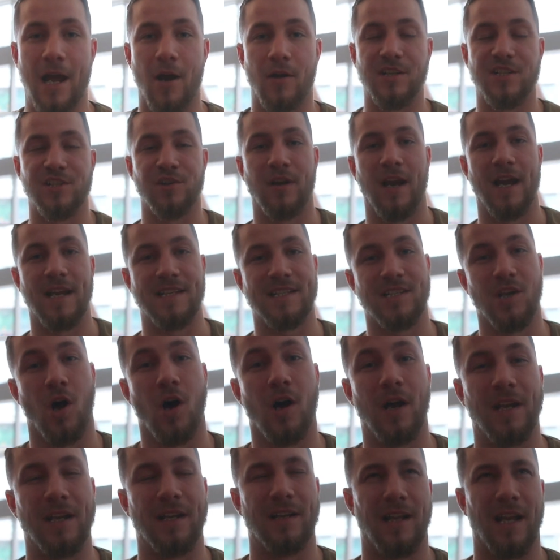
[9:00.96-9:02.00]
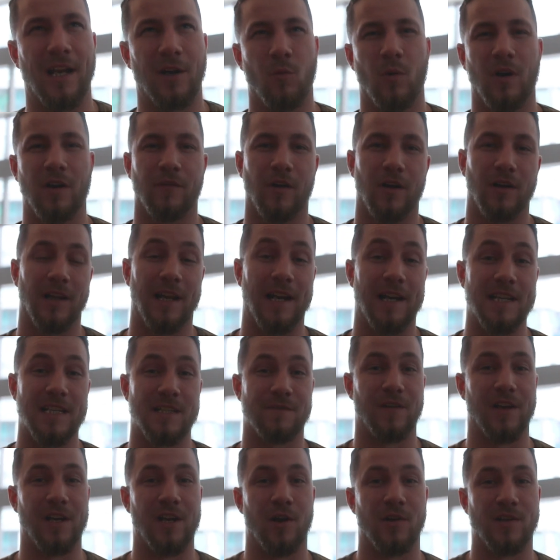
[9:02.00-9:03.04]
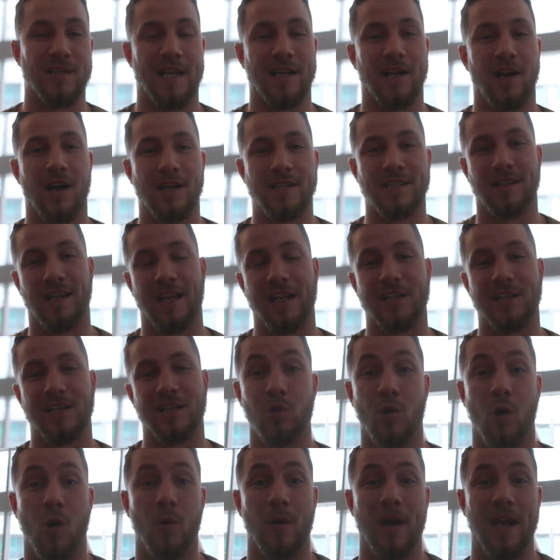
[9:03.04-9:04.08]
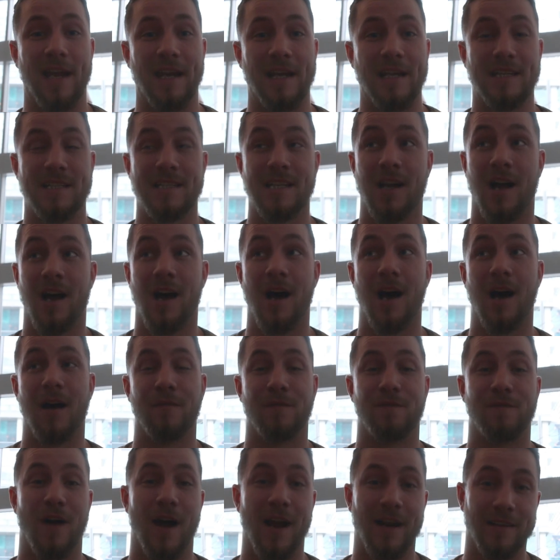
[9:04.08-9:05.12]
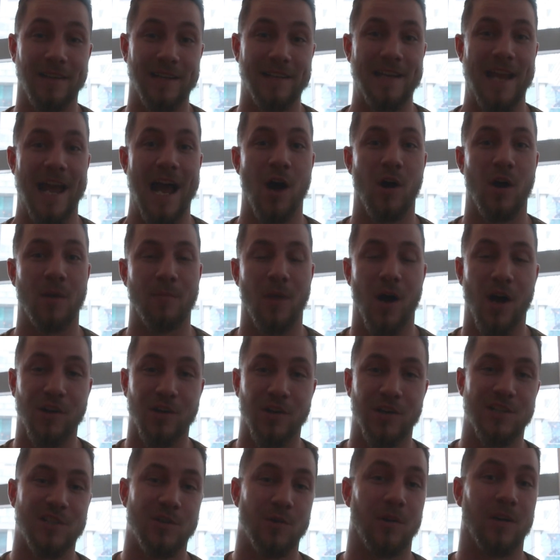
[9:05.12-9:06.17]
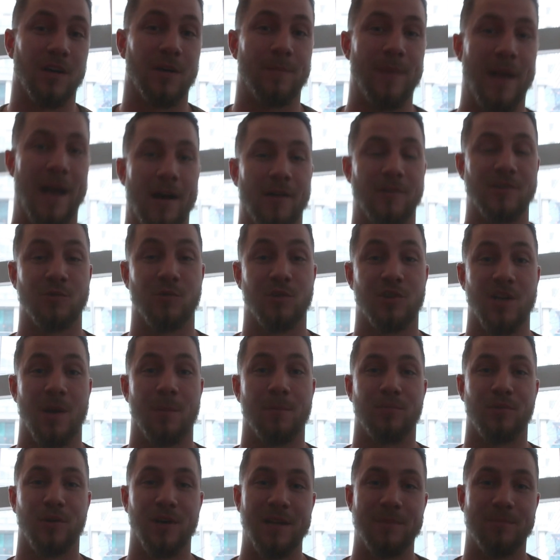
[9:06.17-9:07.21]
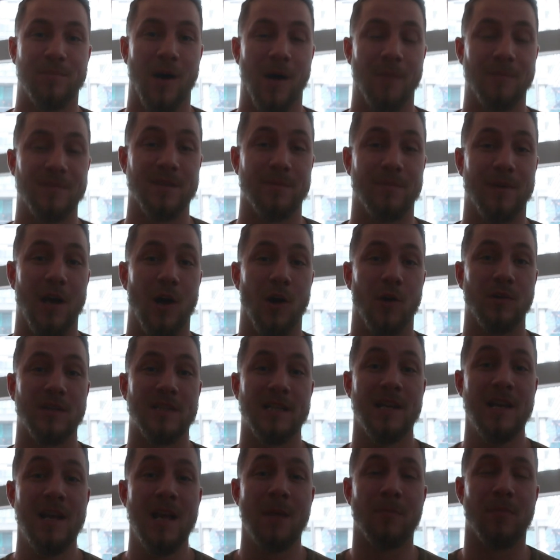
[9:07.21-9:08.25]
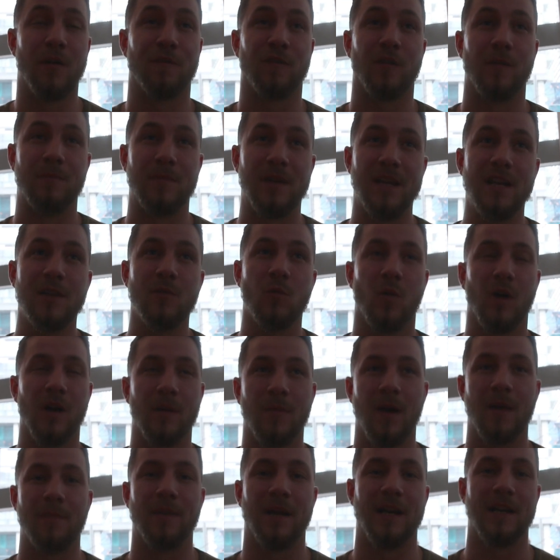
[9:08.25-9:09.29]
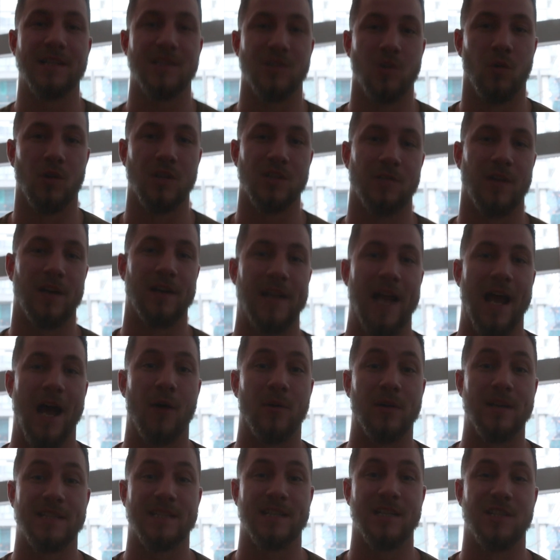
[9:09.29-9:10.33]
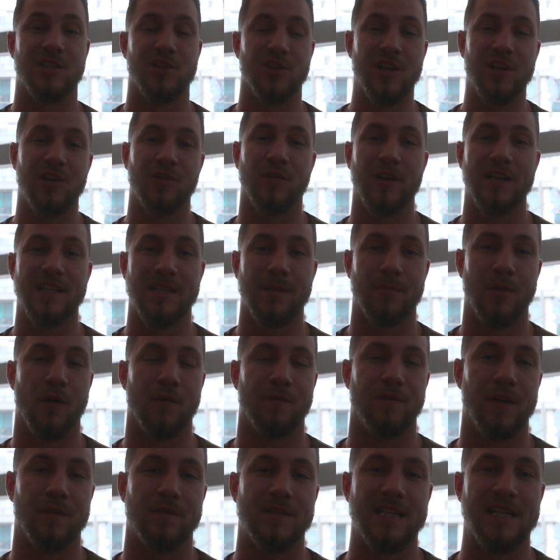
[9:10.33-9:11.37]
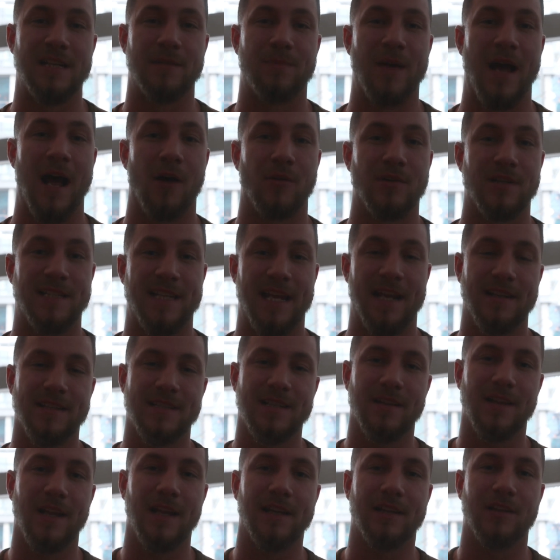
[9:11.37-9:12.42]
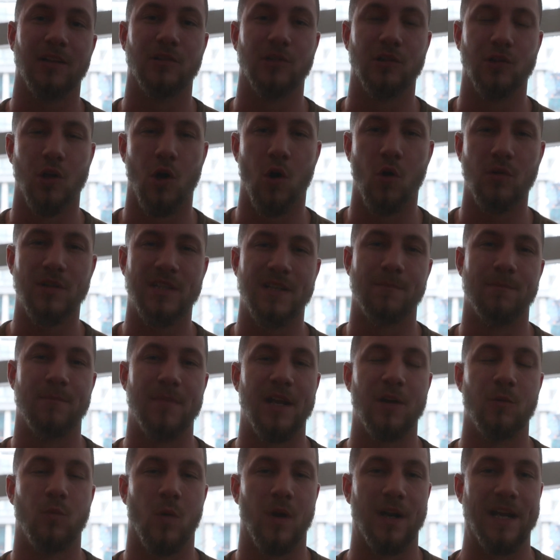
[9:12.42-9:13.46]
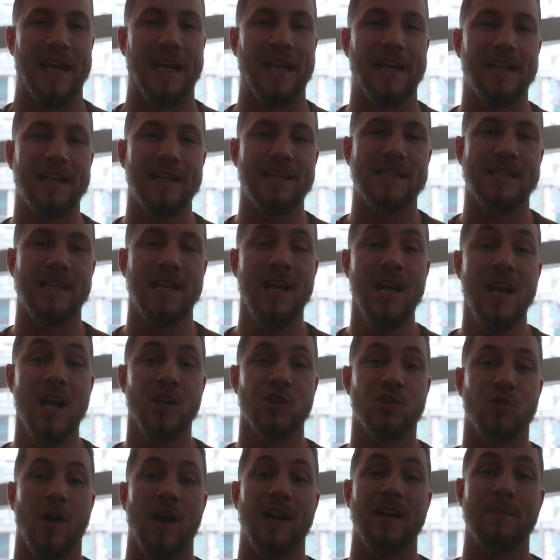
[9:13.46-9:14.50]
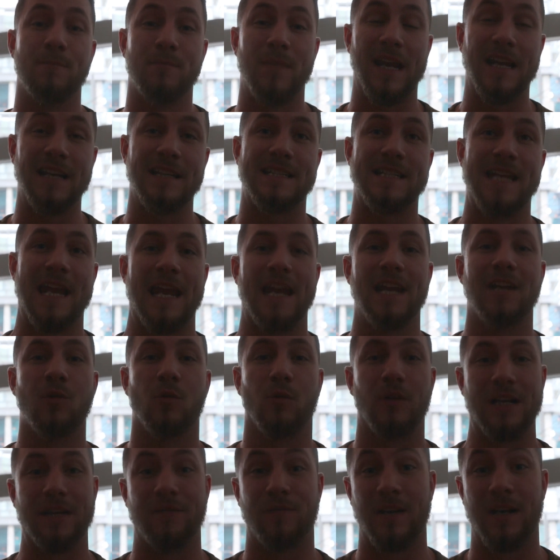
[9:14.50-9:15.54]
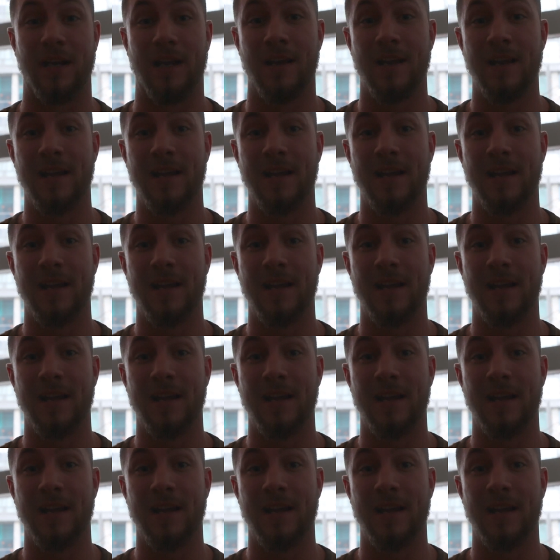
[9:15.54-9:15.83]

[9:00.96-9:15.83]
now, as you guys saw in like one of our latest videos, I got to like 208. Finally now I'm under 200 pounds, which I'm pretty pumped about. But for me, one of my biggest goals right now is to decrease about 15 pounds, get into like the low to mid 180s. try to maintain or even